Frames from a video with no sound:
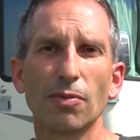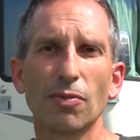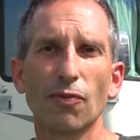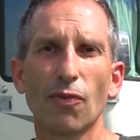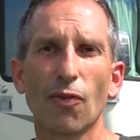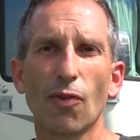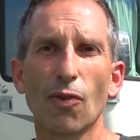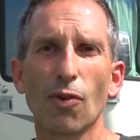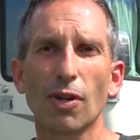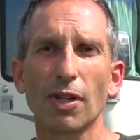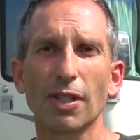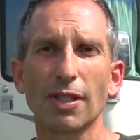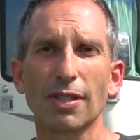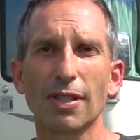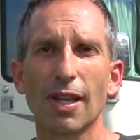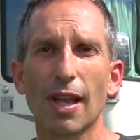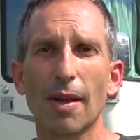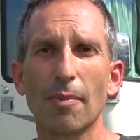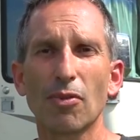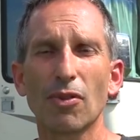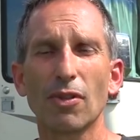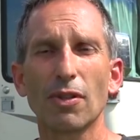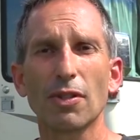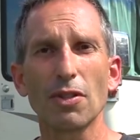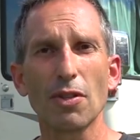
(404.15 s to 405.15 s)
For
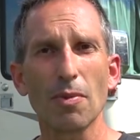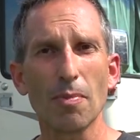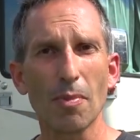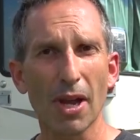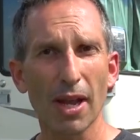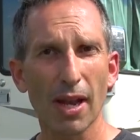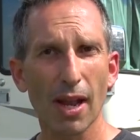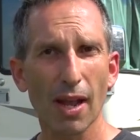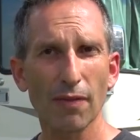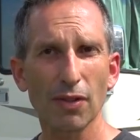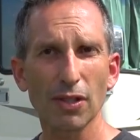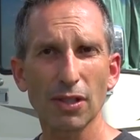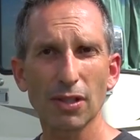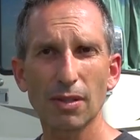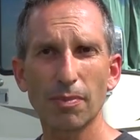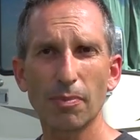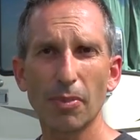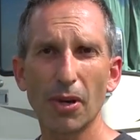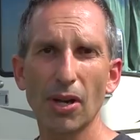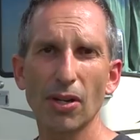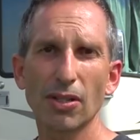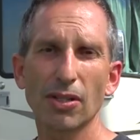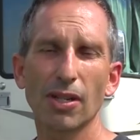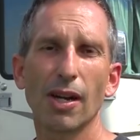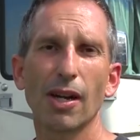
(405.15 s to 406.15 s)
example, you might have a
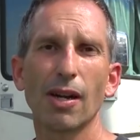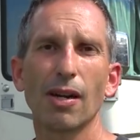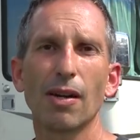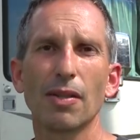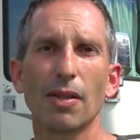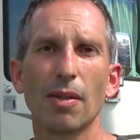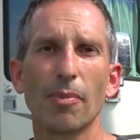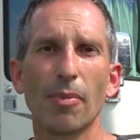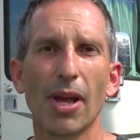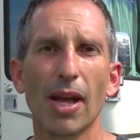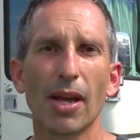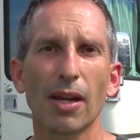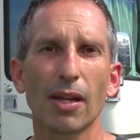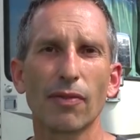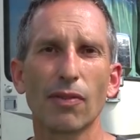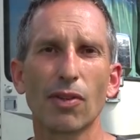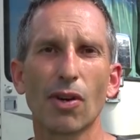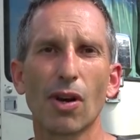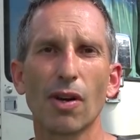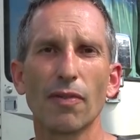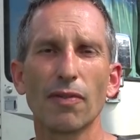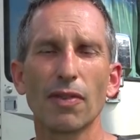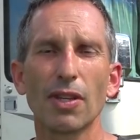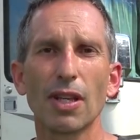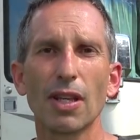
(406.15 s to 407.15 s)
spare tire on the back of an
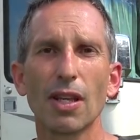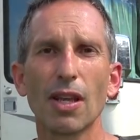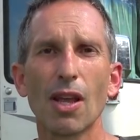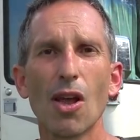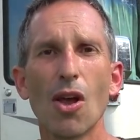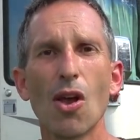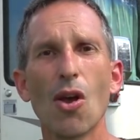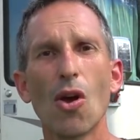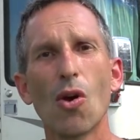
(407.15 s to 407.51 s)
RV,